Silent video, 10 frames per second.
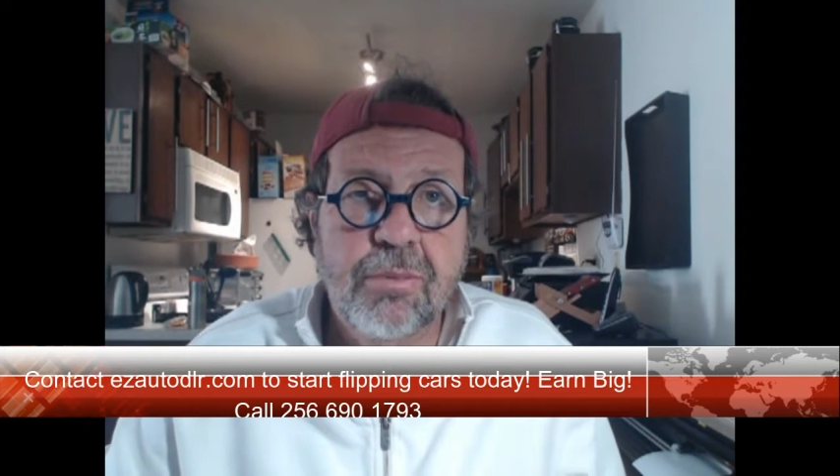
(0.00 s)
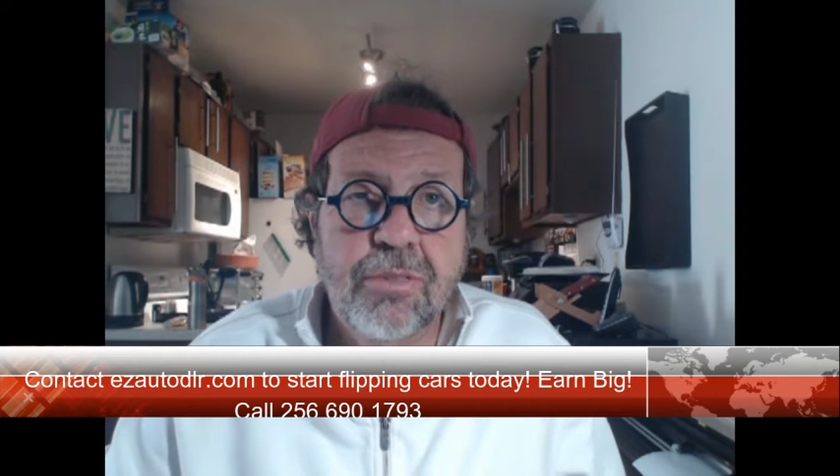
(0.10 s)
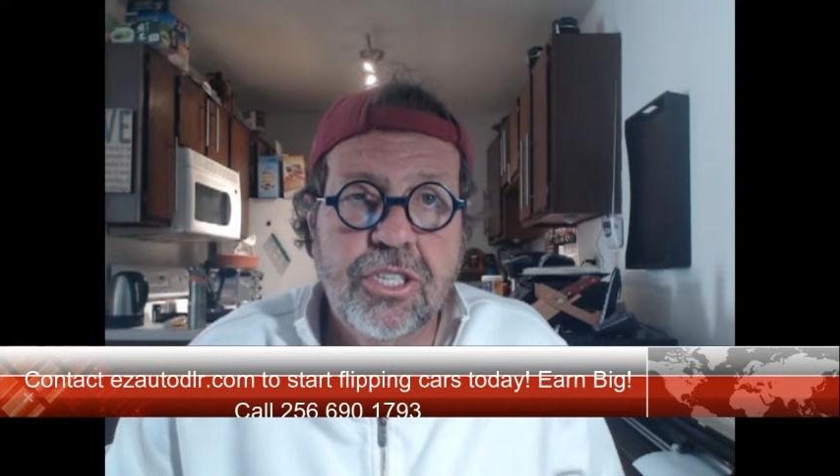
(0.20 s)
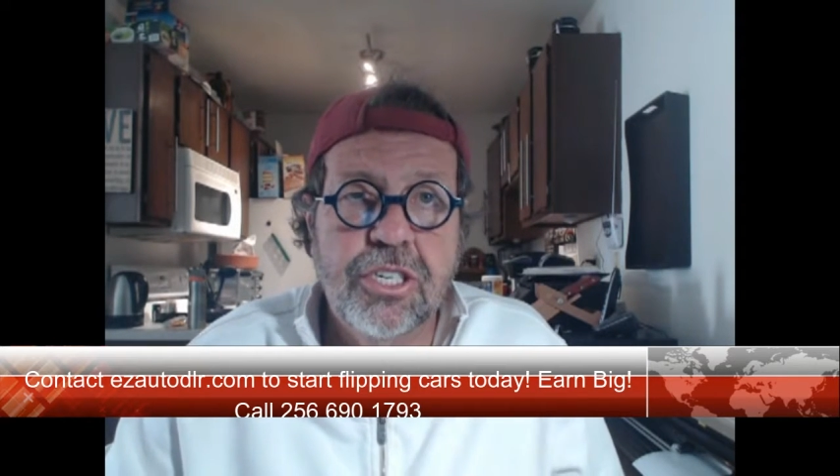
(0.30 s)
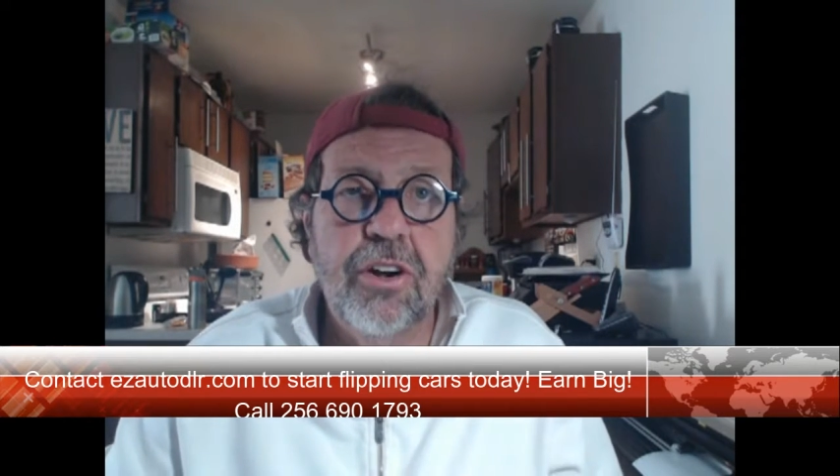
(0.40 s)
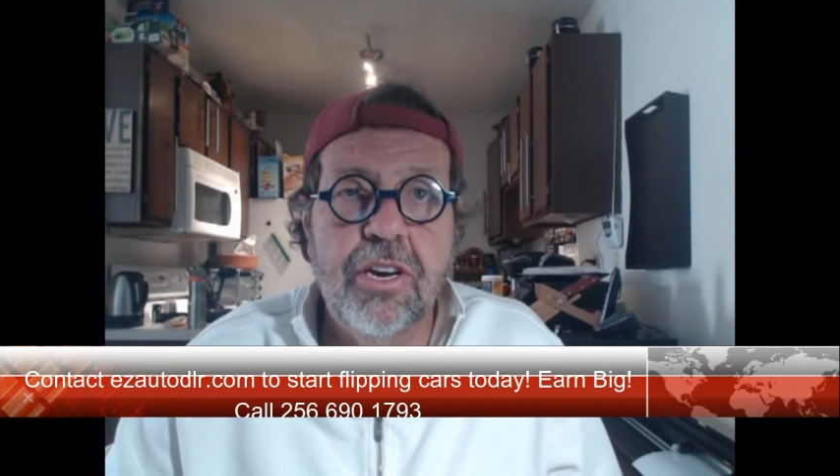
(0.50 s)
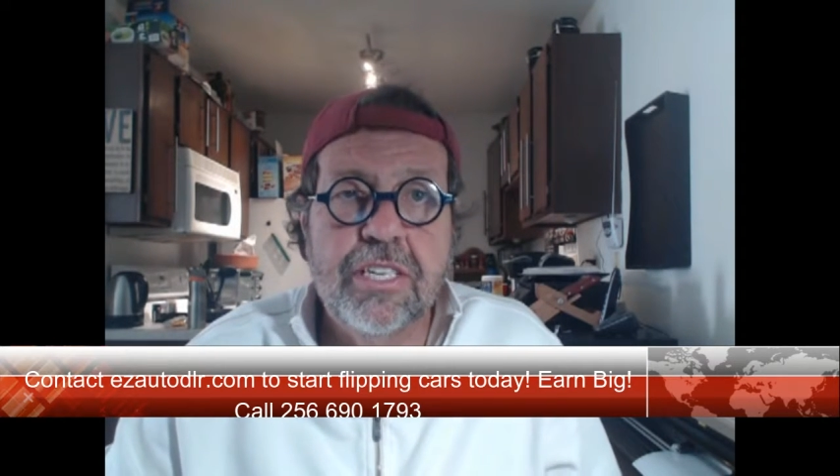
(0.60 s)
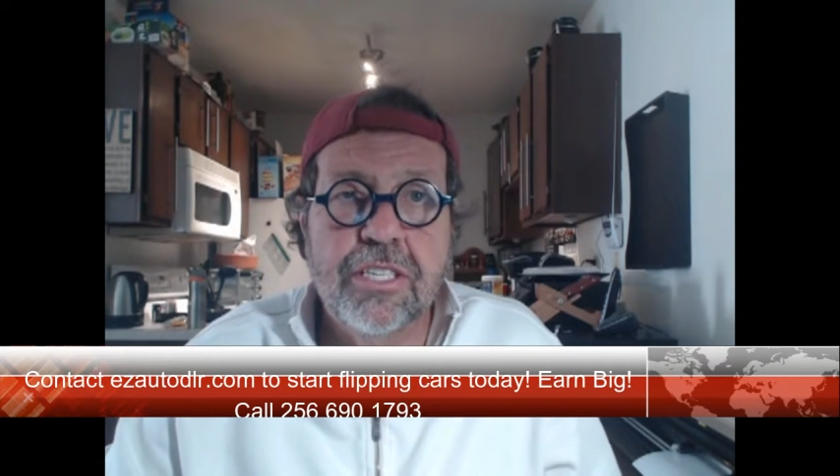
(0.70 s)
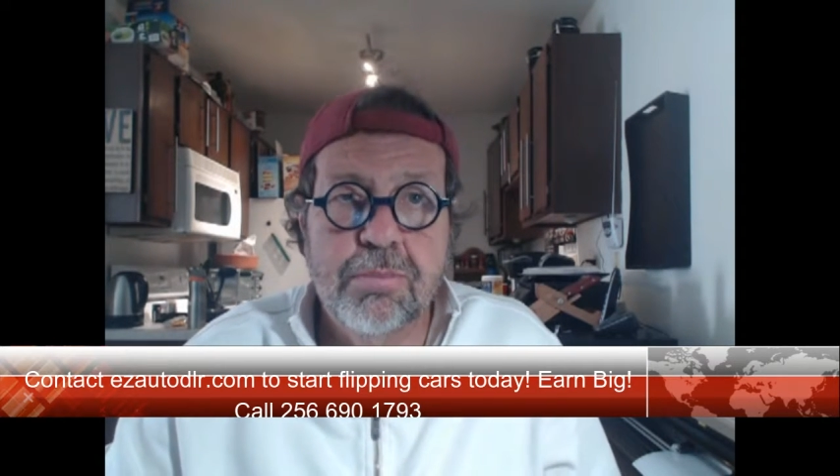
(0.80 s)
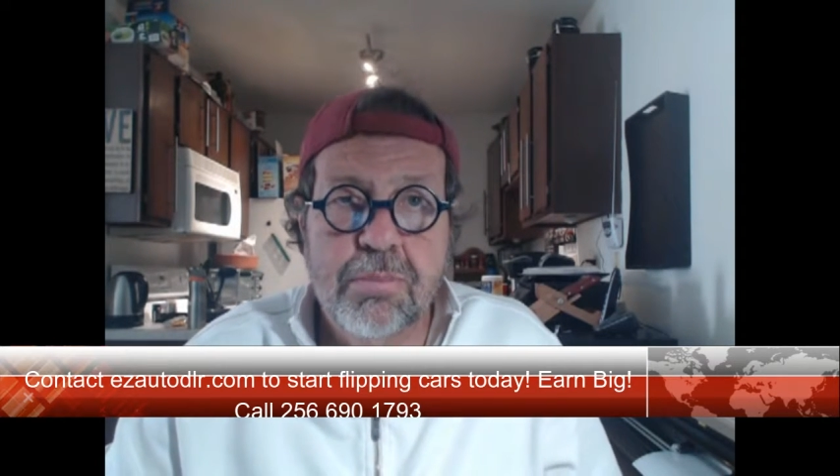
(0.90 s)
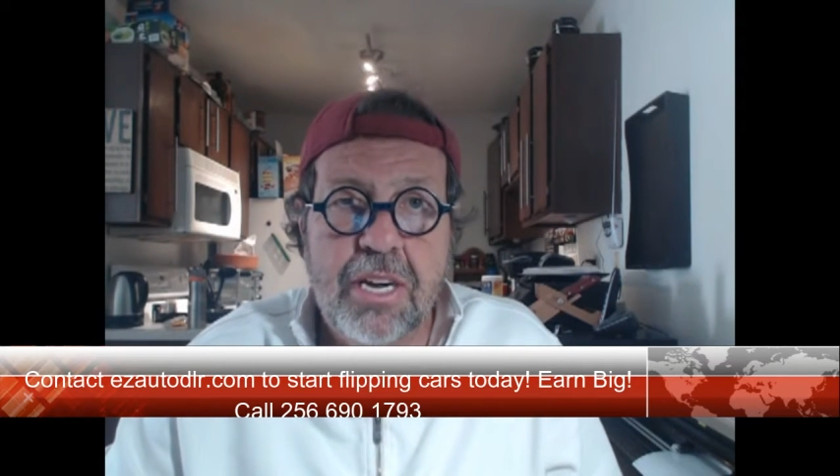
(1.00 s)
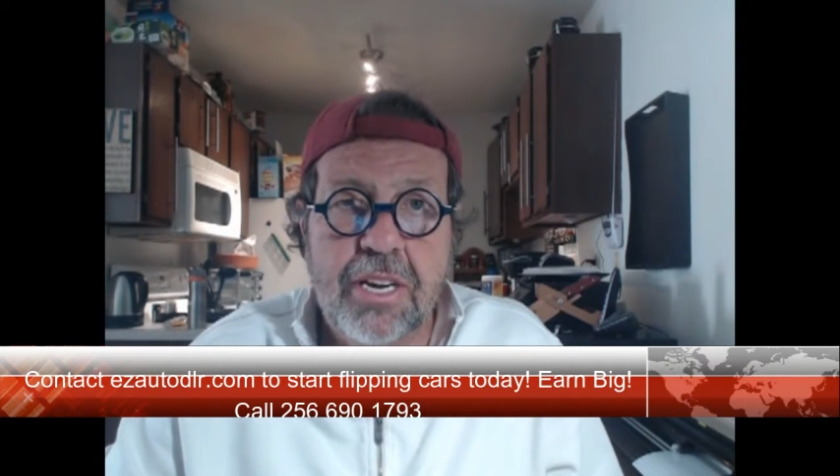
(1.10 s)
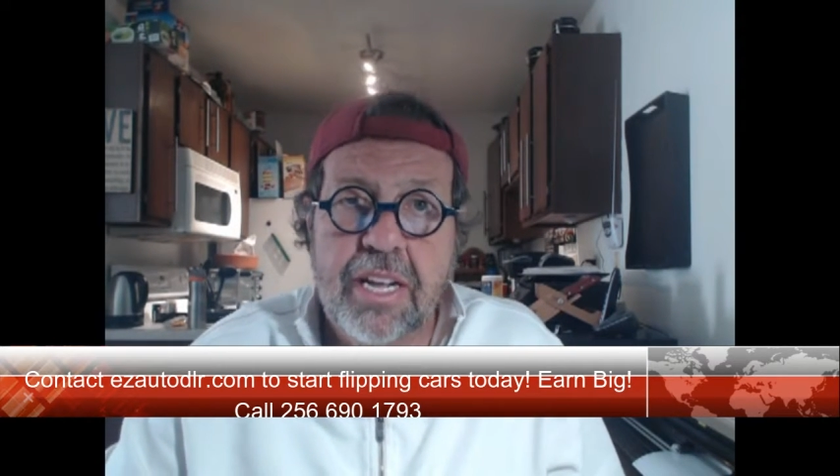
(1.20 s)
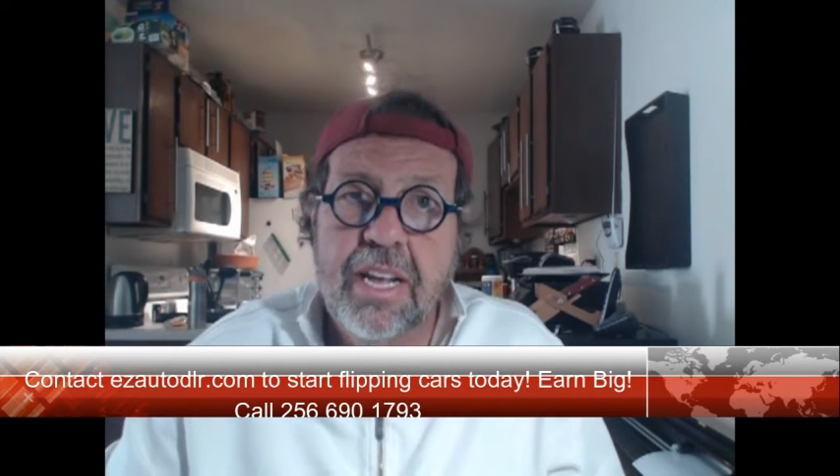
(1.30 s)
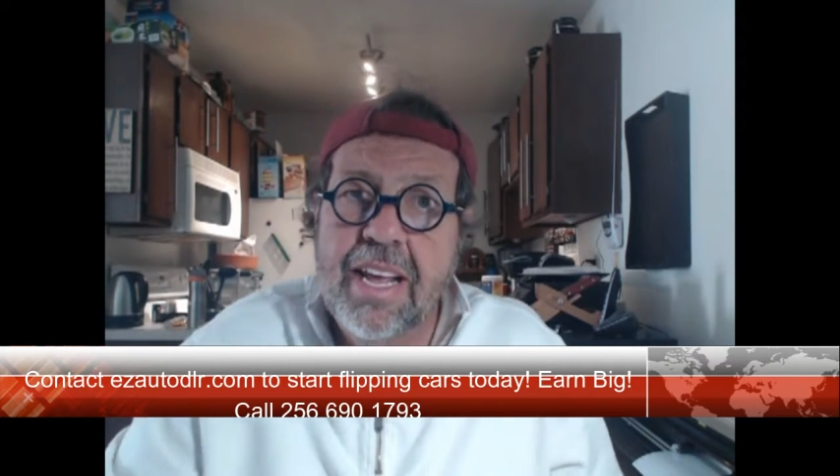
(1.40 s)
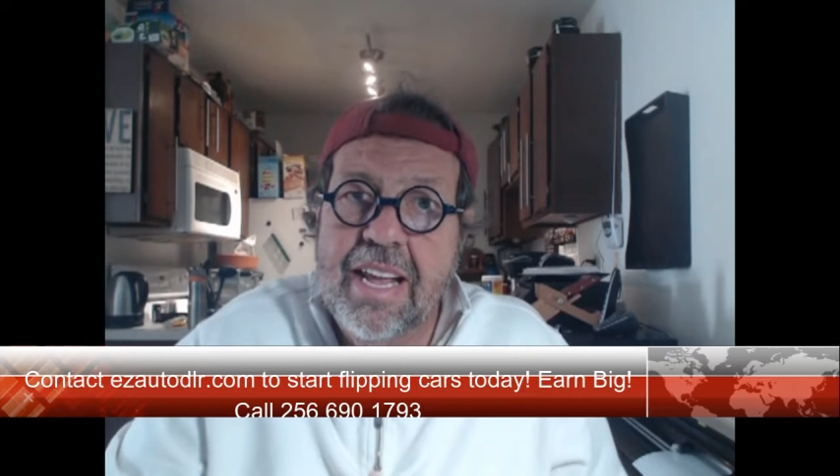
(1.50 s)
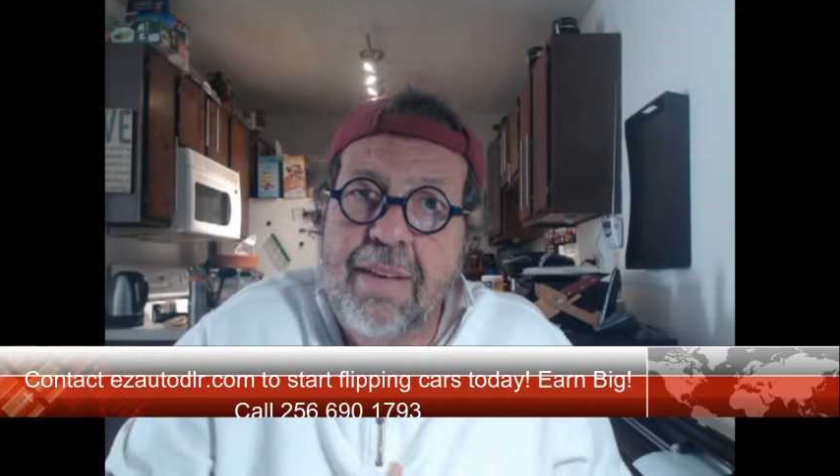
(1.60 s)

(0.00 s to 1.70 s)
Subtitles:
some serious money